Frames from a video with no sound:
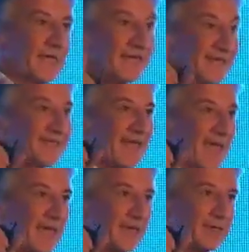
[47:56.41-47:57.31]
in a
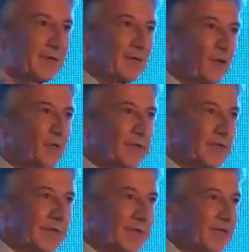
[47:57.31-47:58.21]
day,
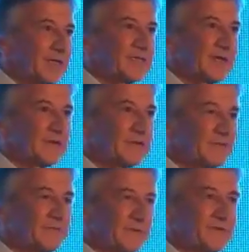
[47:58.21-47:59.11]
globally,
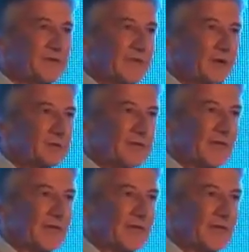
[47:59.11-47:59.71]
750,000